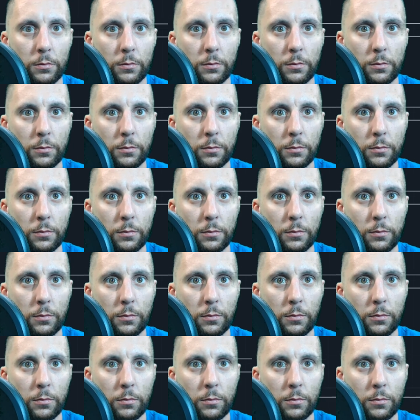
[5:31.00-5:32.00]

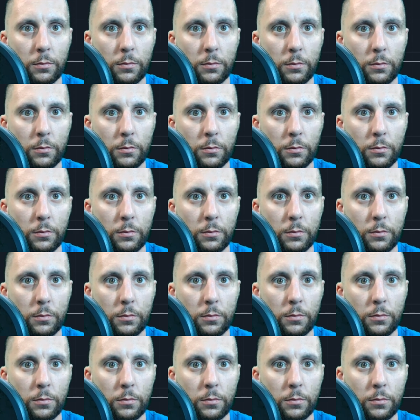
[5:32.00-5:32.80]
(no one is talking)